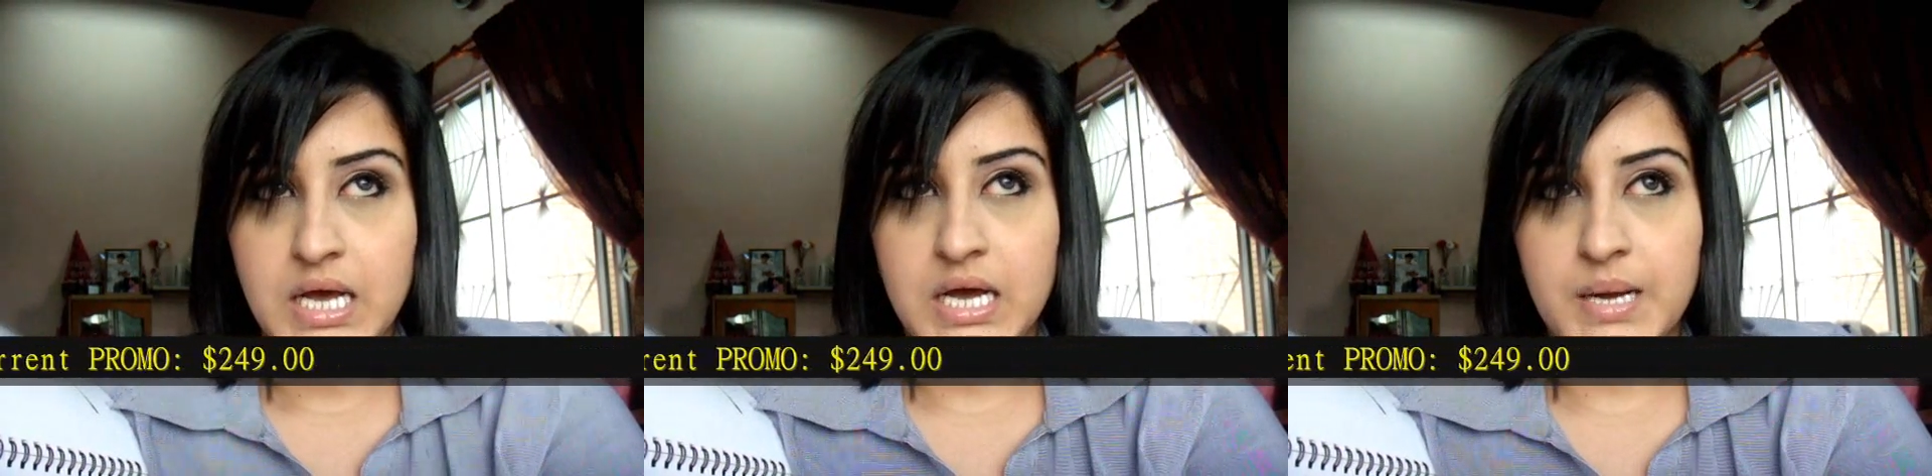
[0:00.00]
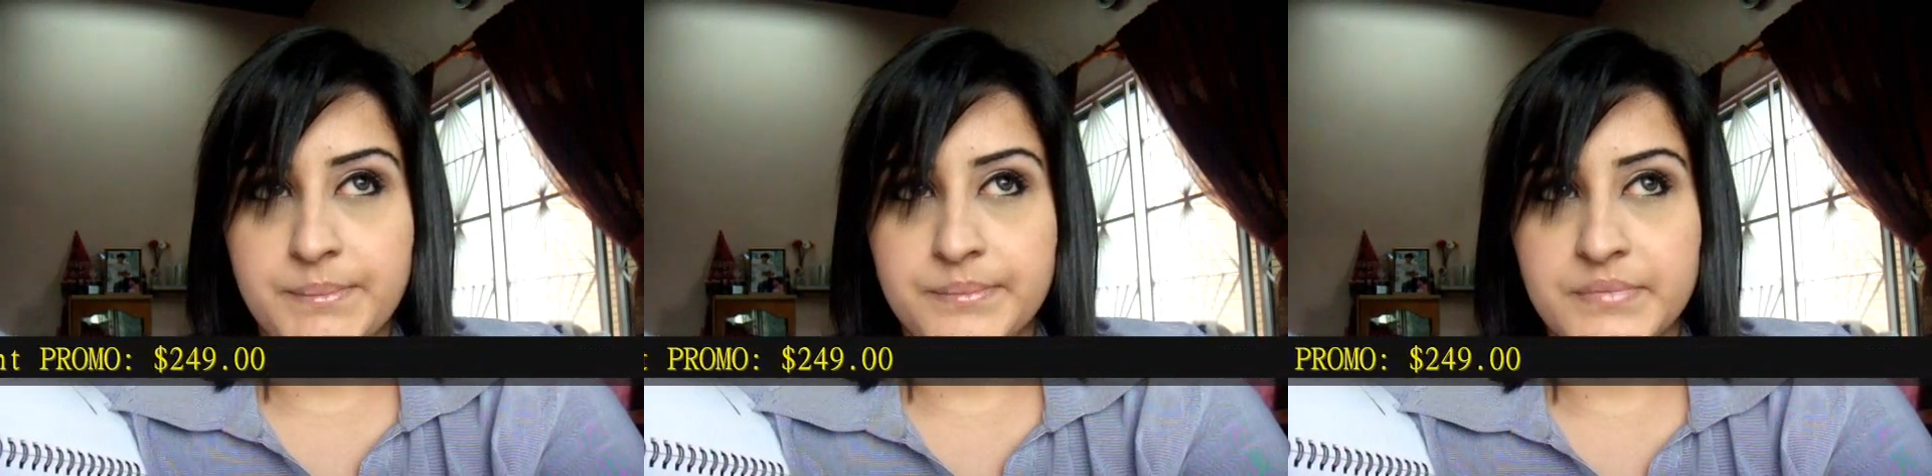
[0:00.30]

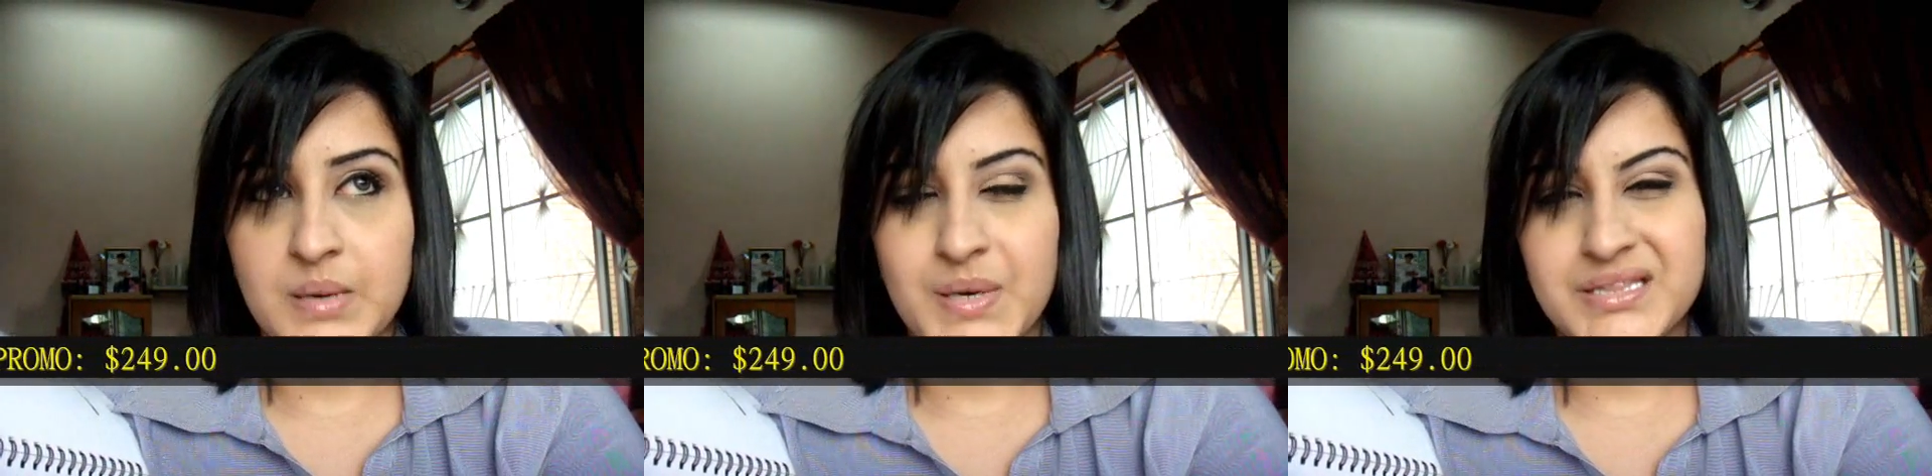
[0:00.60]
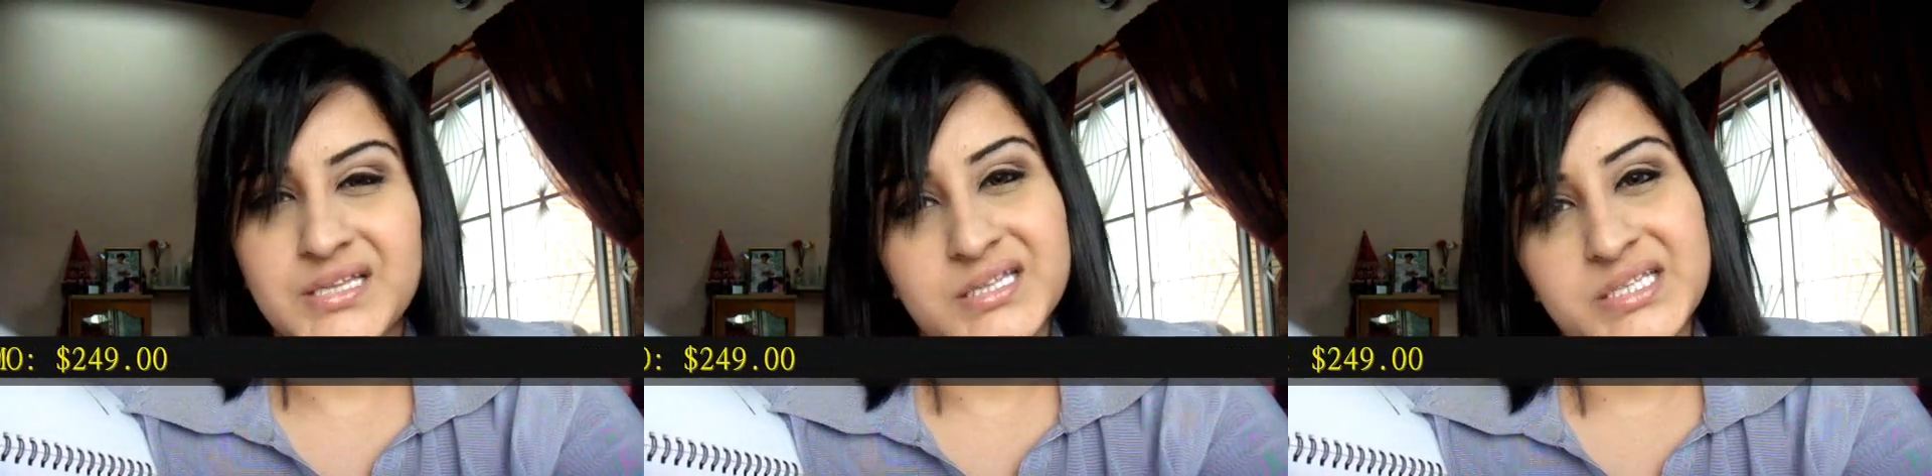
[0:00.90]

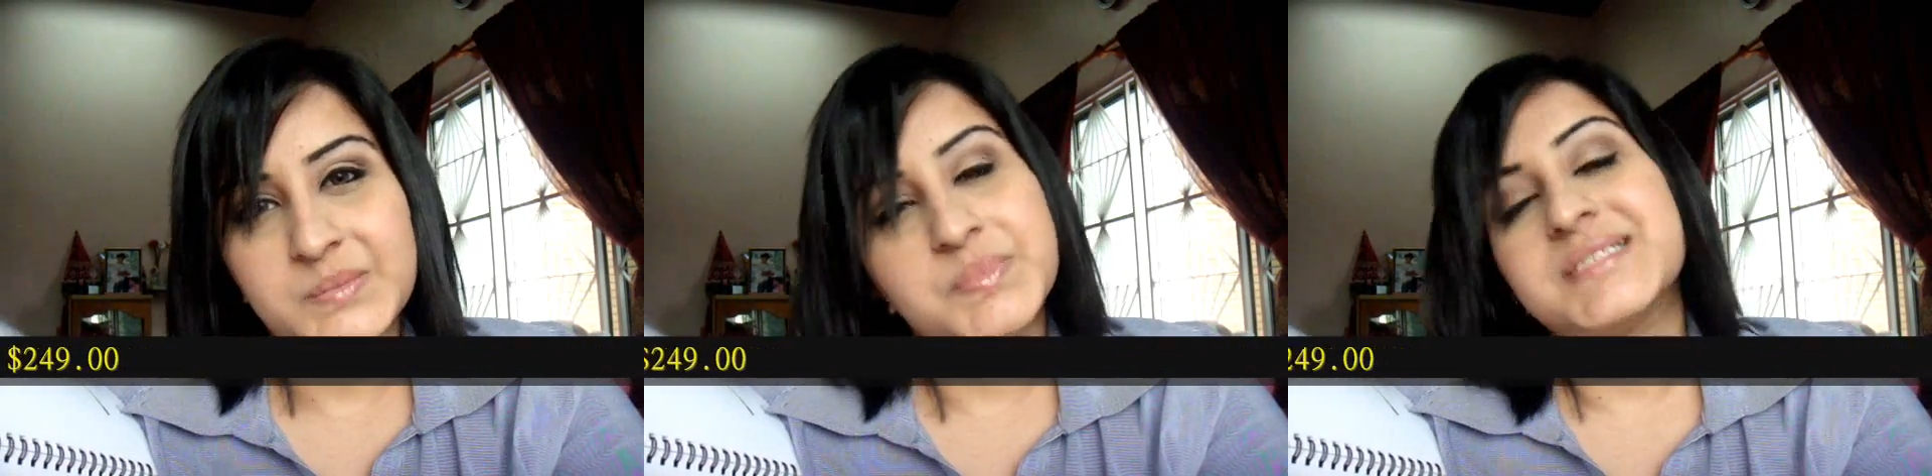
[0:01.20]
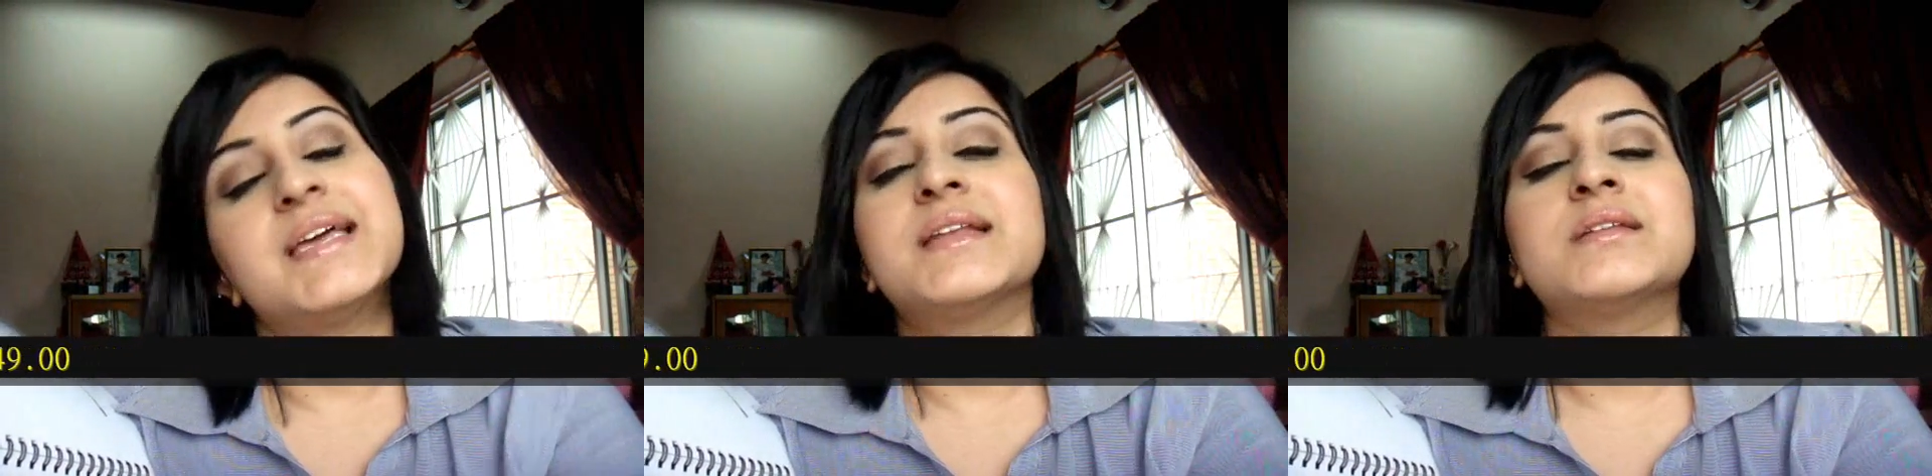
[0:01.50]

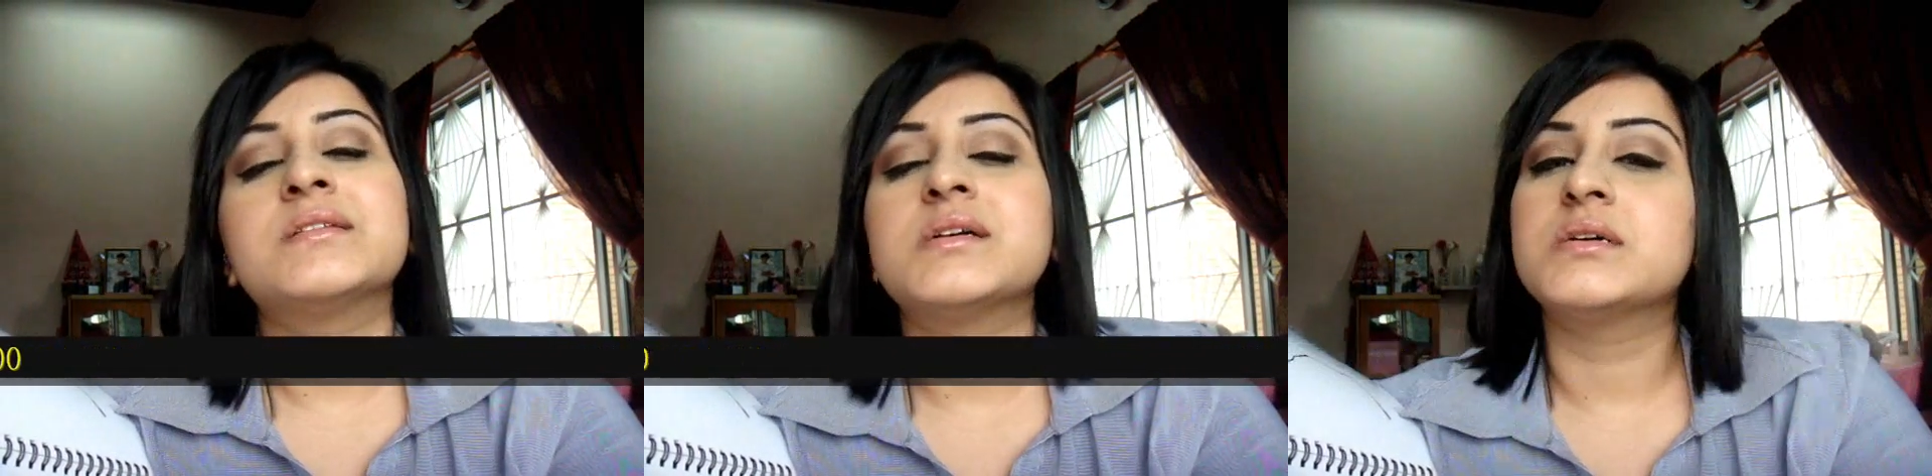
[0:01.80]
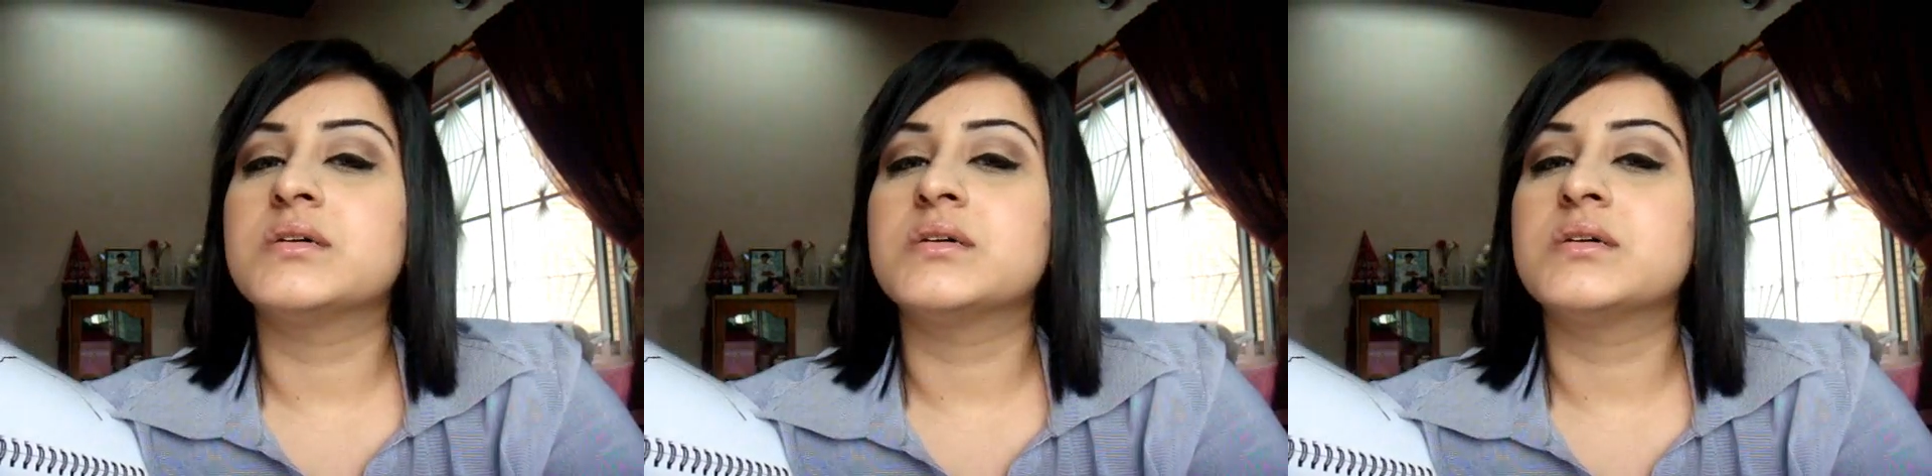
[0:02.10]
30%